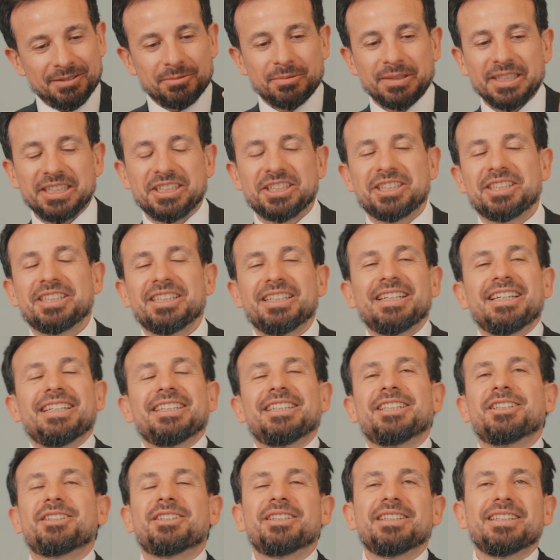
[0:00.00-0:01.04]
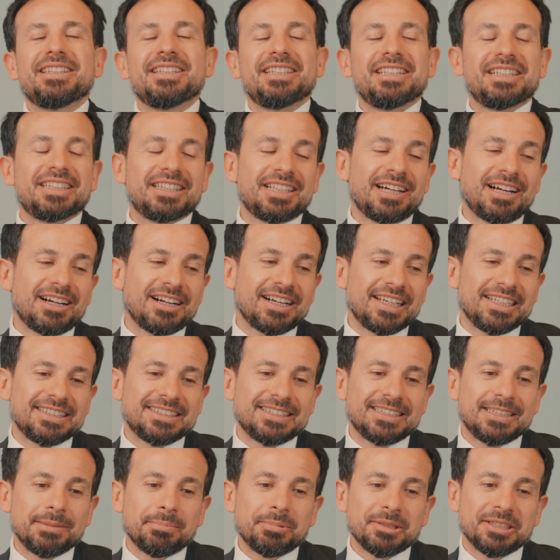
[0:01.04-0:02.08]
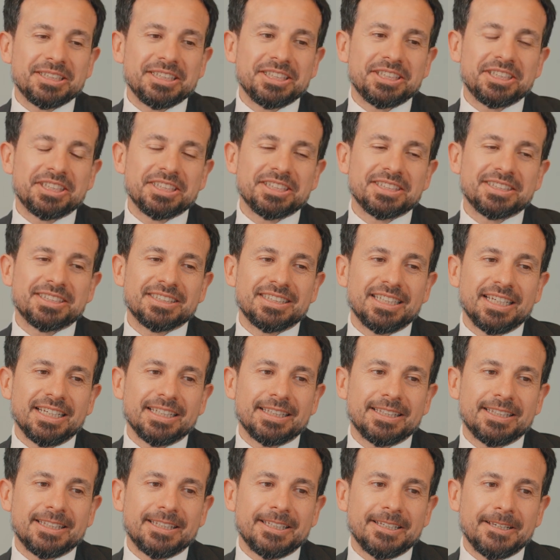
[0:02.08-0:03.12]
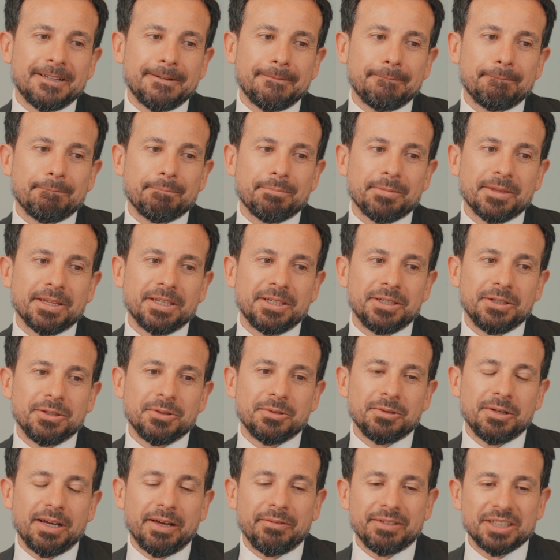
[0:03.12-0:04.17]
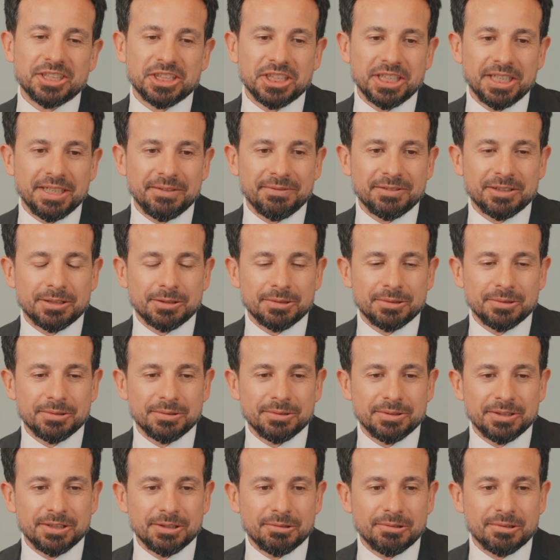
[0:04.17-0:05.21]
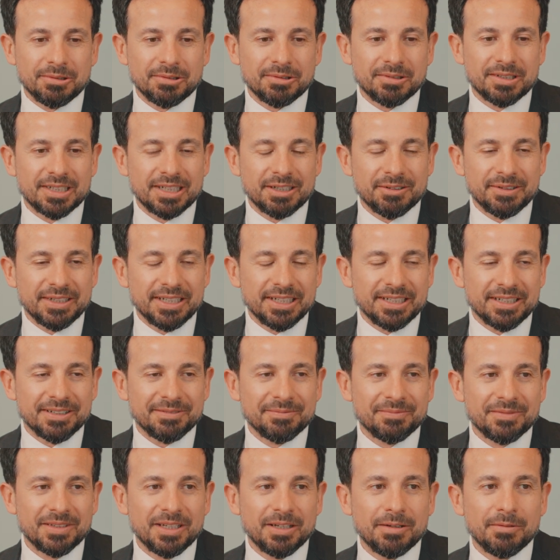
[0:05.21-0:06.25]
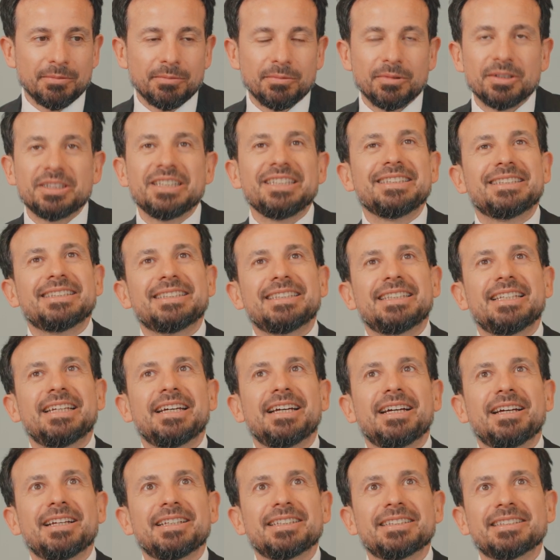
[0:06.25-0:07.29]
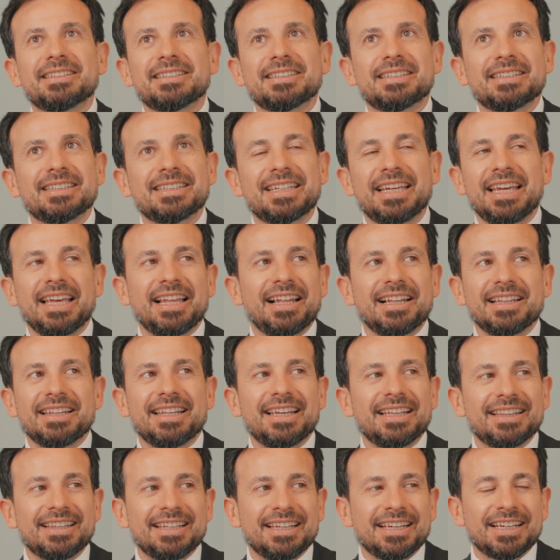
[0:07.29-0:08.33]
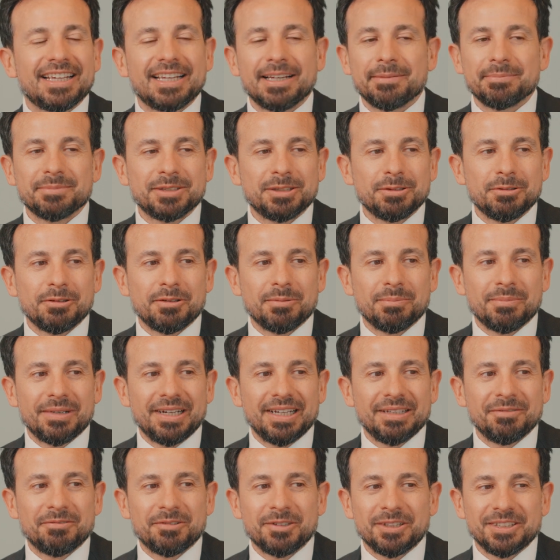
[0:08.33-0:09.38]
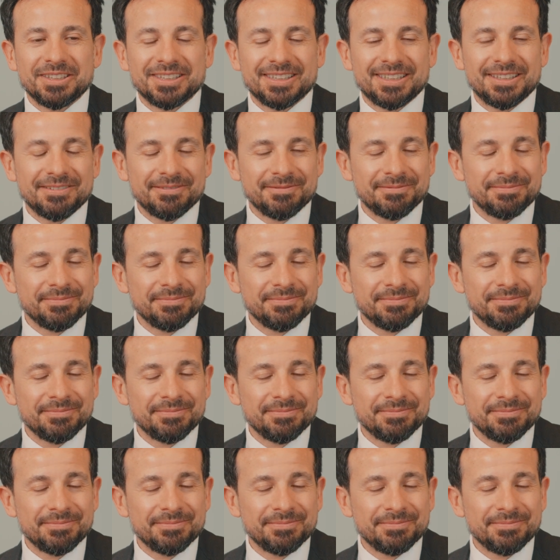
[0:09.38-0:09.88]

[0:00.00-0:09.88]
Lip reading: reach the the targets, the positions that you have achieved through your career, what is the skill that comes to your mind first?